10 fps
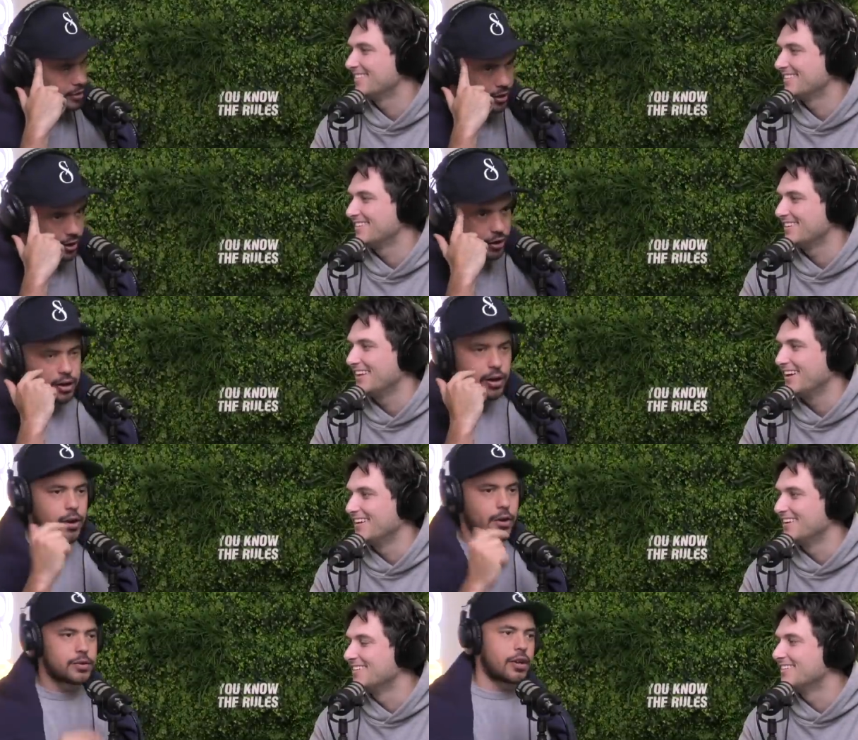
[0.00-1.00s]
Speaker 1: years ago. I don't
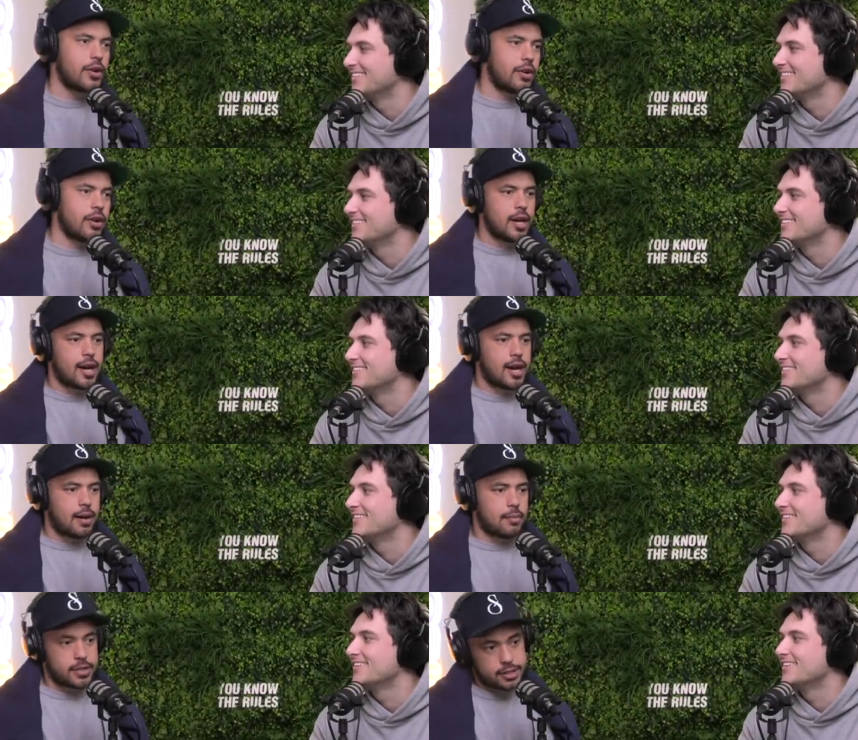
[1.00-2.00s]
yeah. know. So
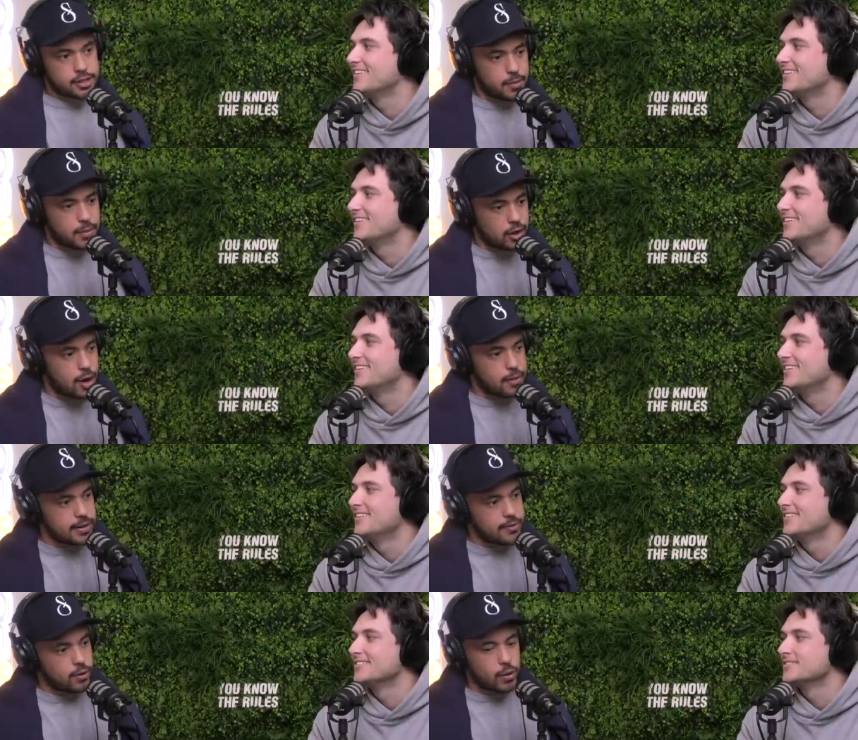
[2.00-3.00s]
um, it's just going to be a
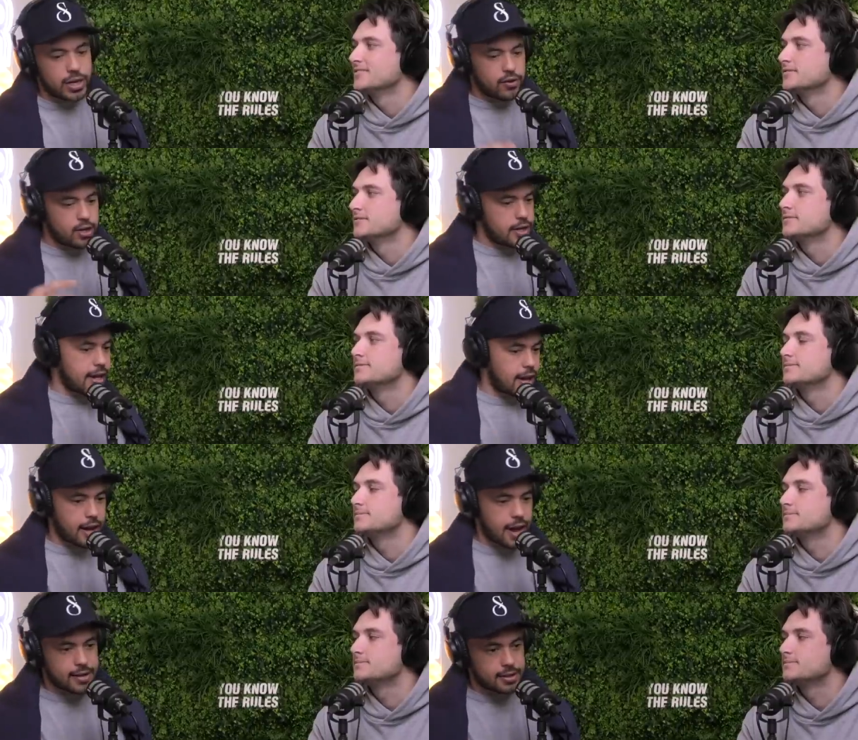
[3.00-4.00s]
library for whenever you need
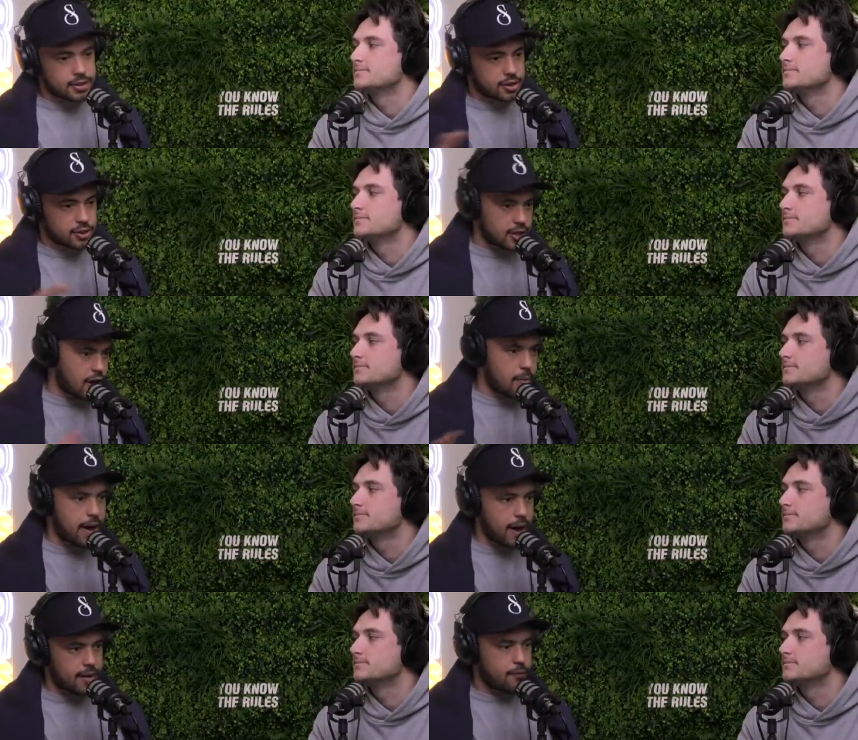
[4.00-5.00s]
that access. You're just going to go
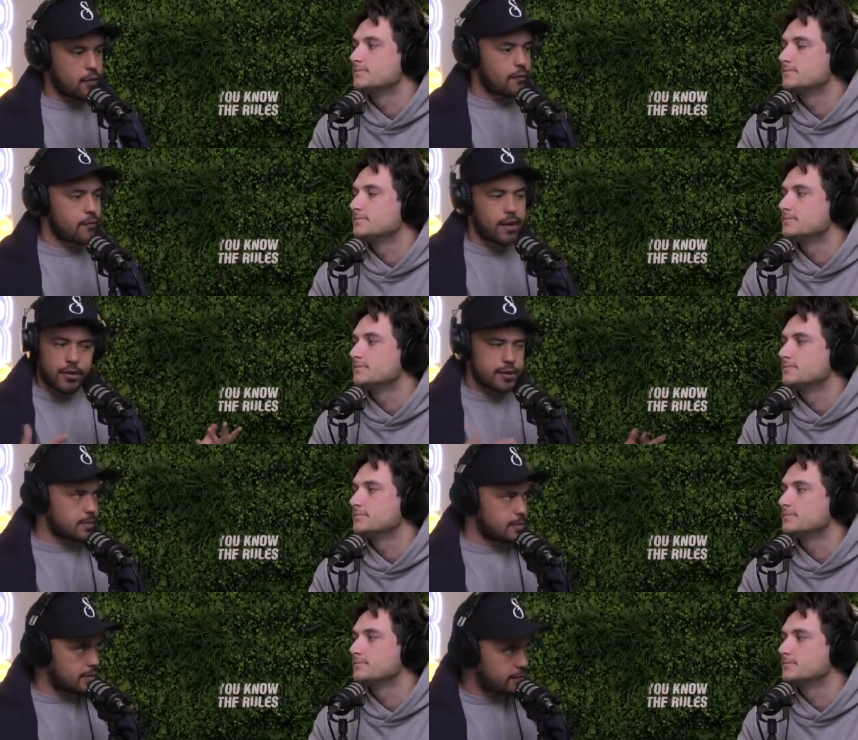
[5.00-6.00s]
back and forth. Very
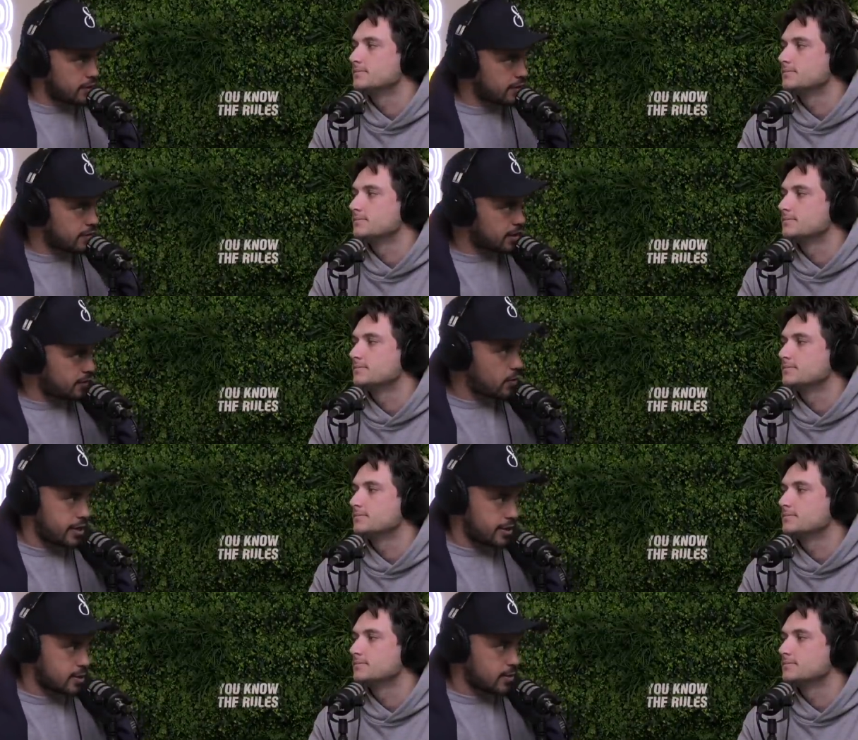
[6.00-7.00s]
similar. Very gi-
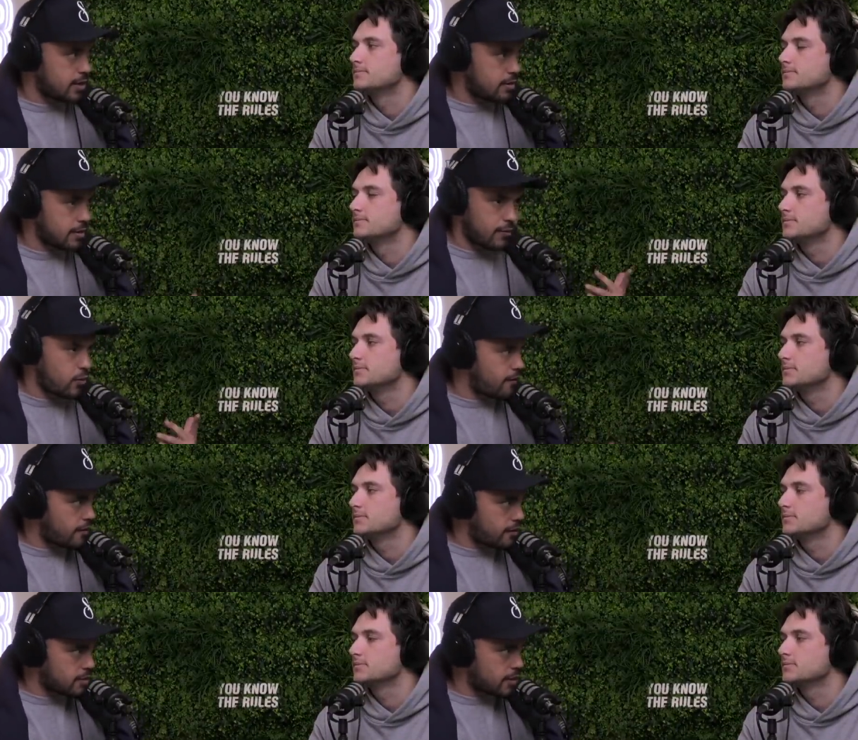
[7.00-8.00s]
giveaways as well. I'm giving away
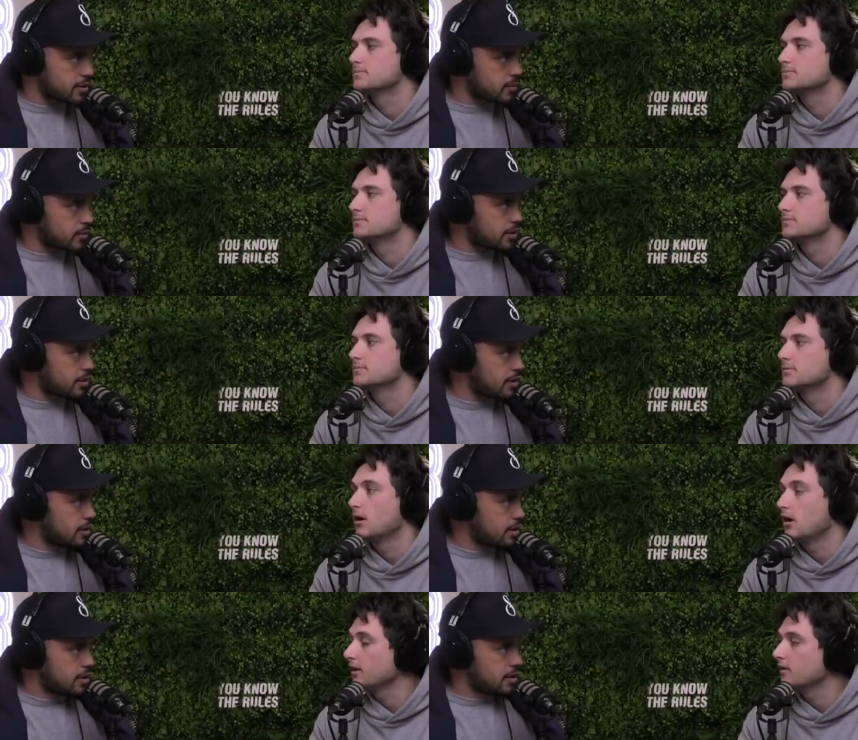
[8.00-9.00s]
500 bucks this week.
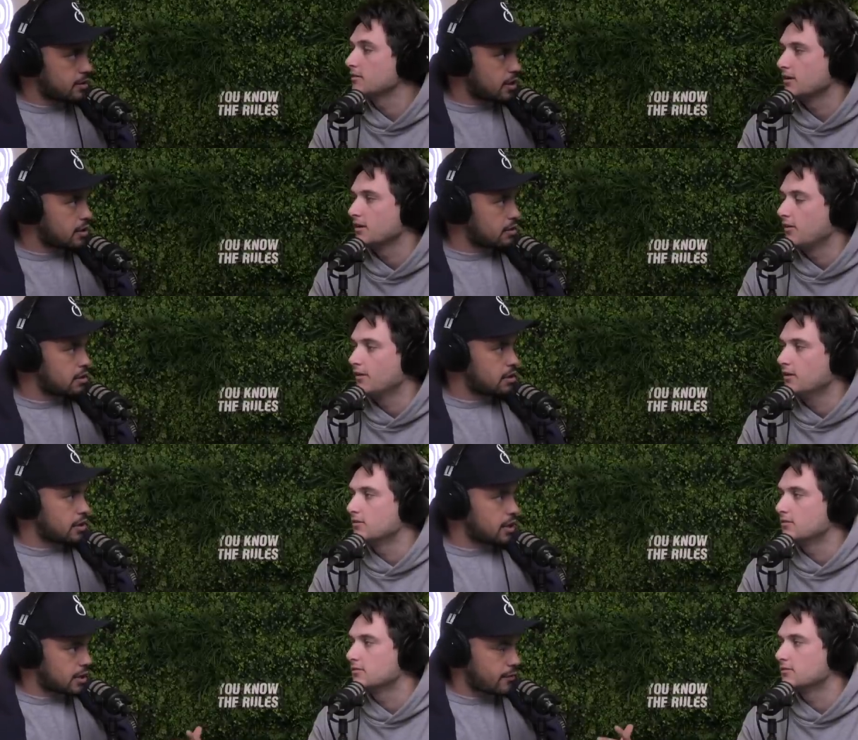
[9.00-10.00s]
Oh yeah? I didn't know that.
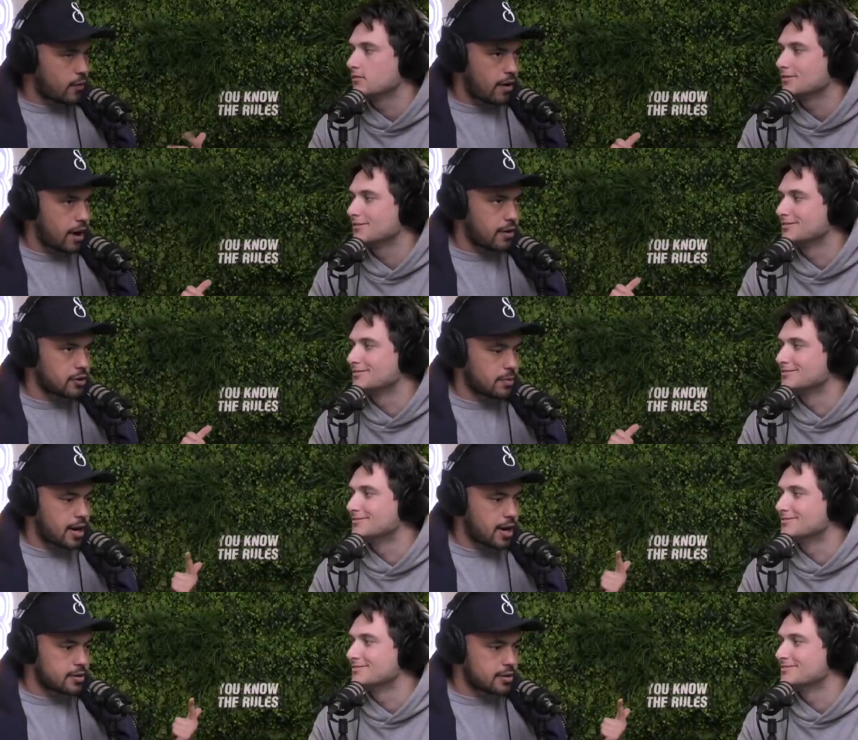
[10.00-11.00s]
Yeah, give away 500
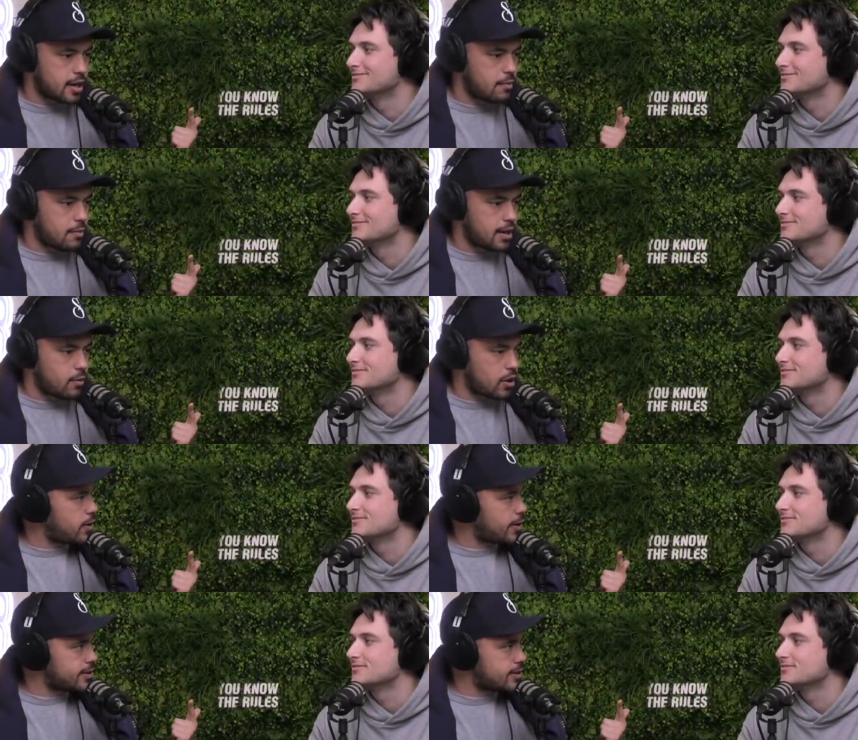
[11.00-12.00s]
bucks um, and then
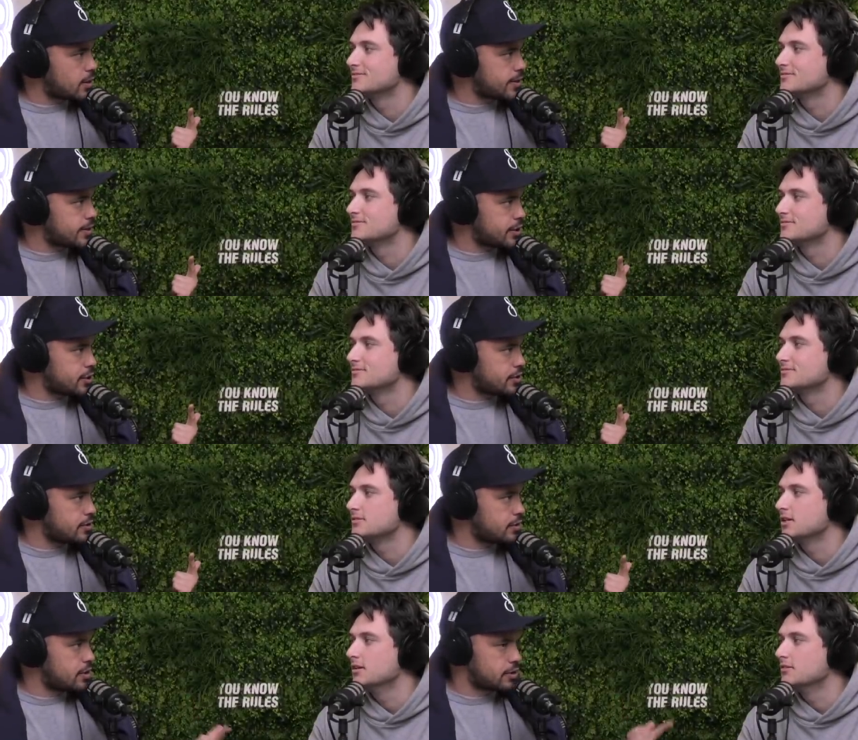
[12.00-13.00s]
one-on-one consulting session.
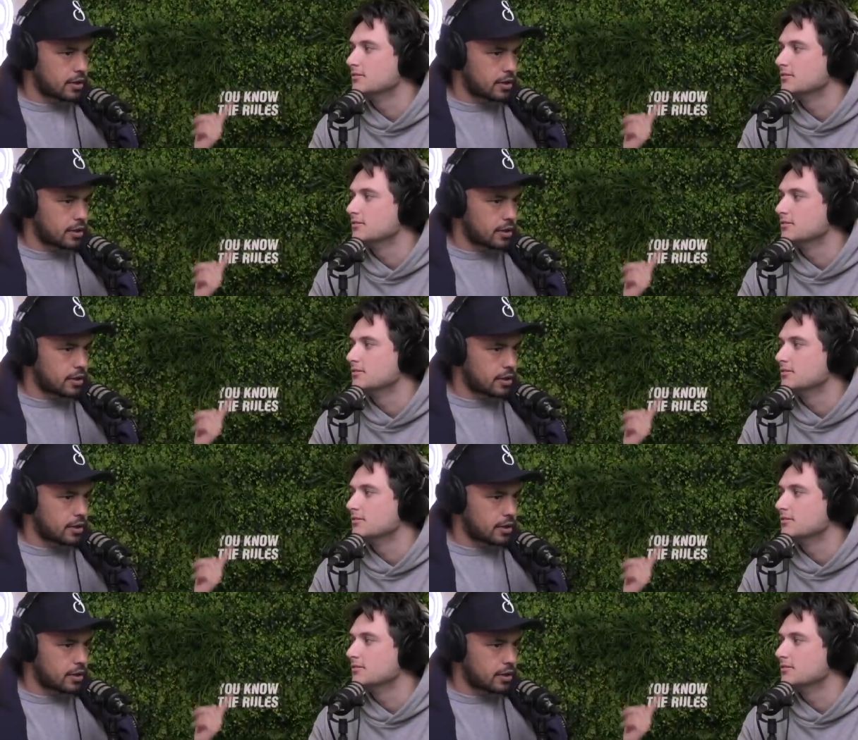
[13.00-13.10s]
Yeah.